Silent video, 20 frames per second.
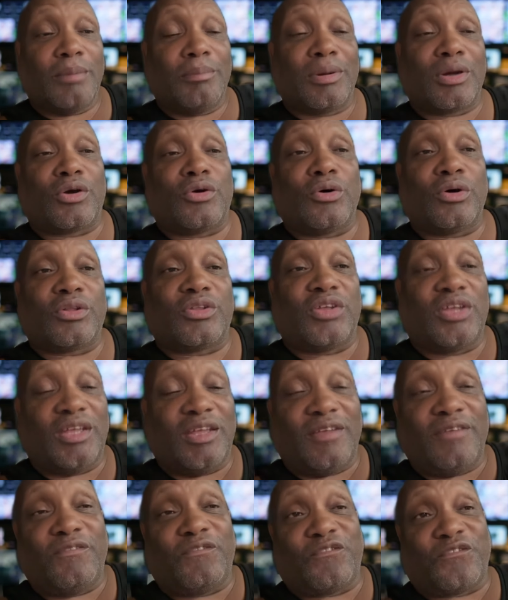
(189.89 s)
because
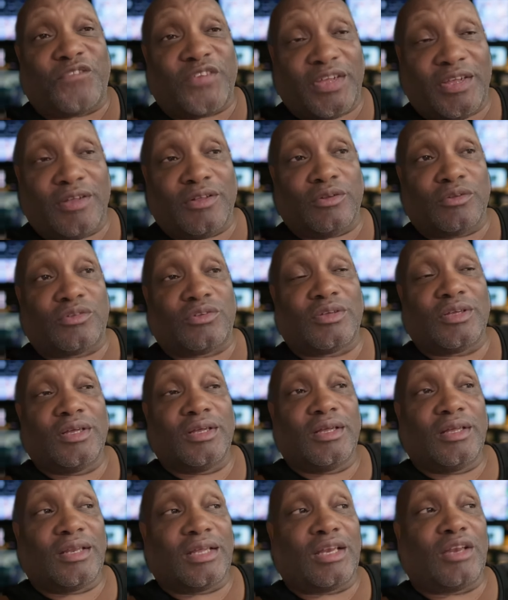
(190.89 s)
he feels
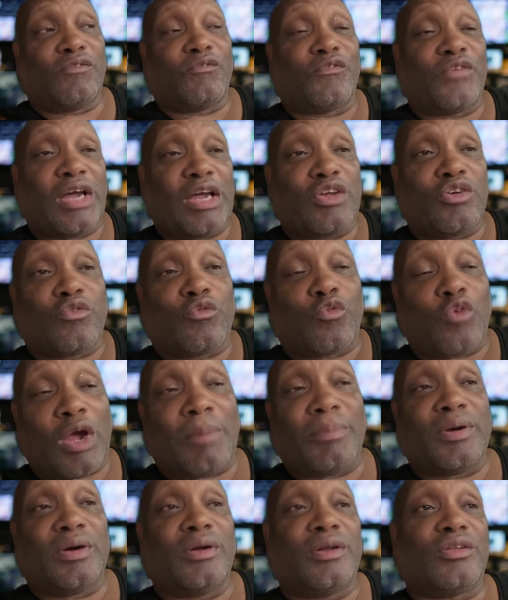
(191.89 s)
that the value of
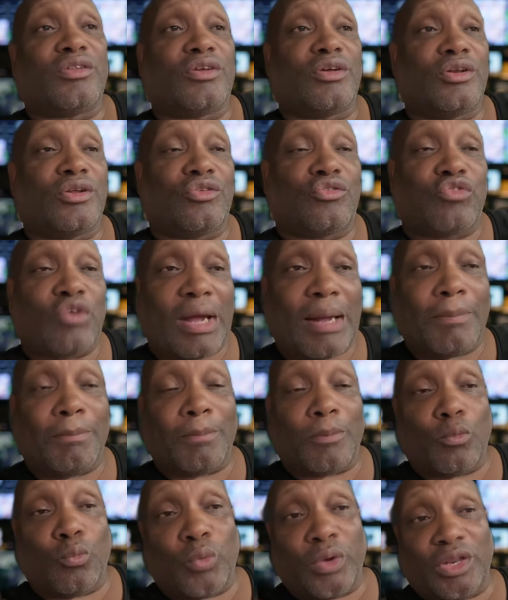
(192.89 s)
Robinhood is going to
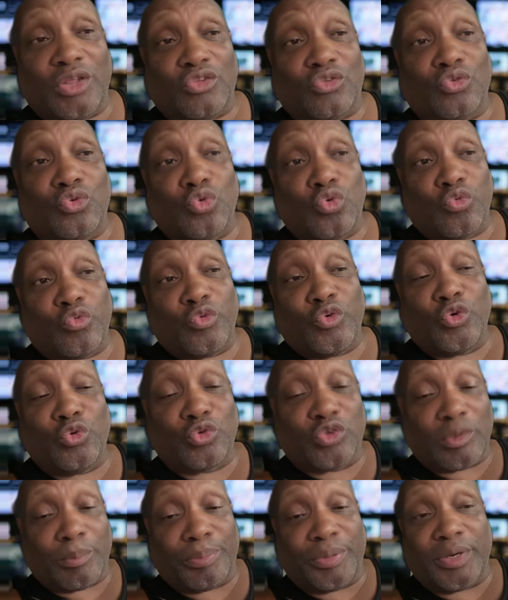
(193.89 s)
drop when these new
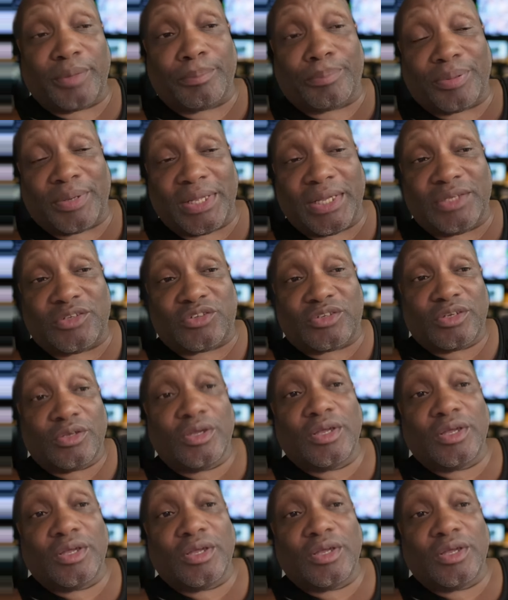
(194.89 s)
rules are put in place